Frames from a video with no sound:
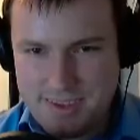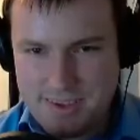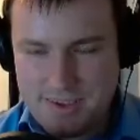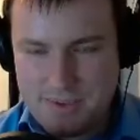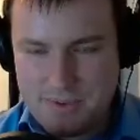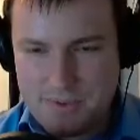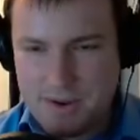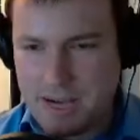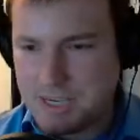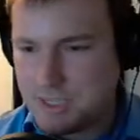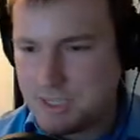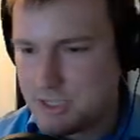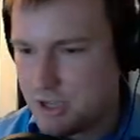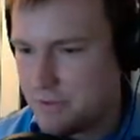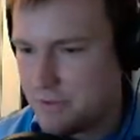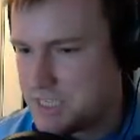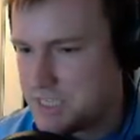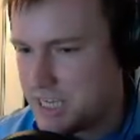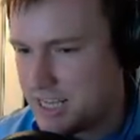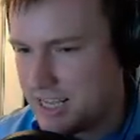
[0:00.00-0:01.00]
Right,
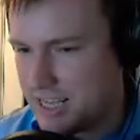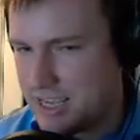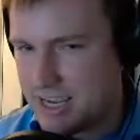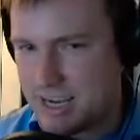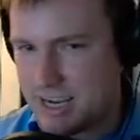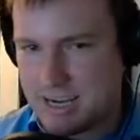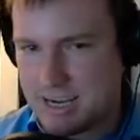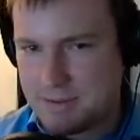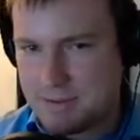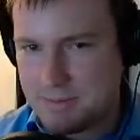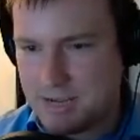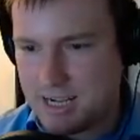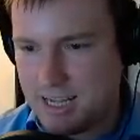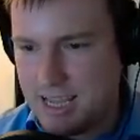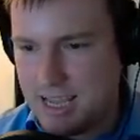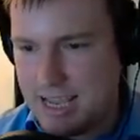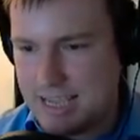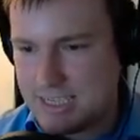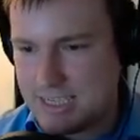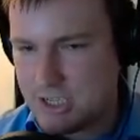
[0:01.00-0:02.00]
so particular
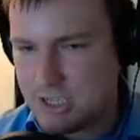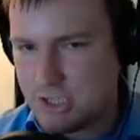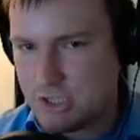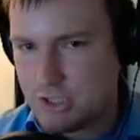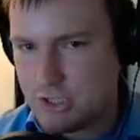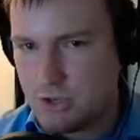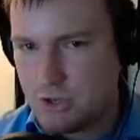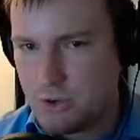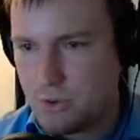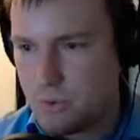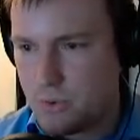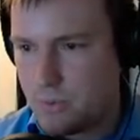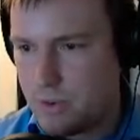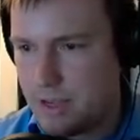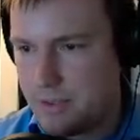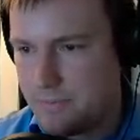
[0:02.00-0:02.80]
class 2.